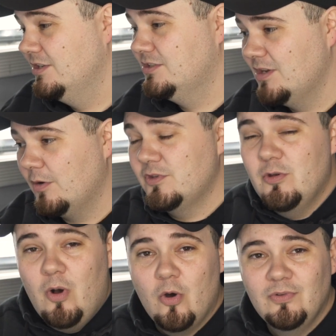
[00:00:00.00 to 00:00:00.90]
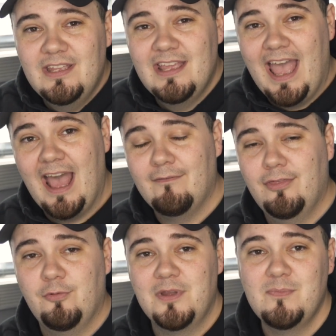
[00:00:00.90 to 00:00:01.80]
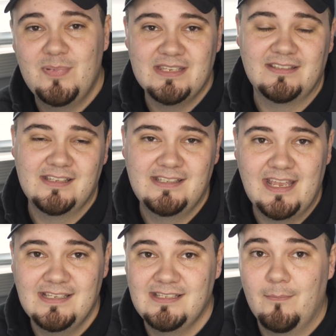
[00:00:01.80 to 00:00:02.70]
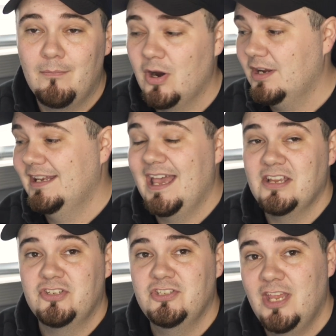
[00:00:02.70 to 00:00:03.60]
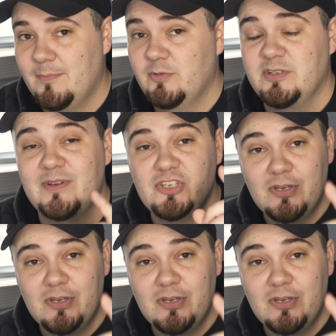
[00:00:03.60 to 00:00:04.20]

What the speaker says: So you only have 3 business days to mark it as shipped, which means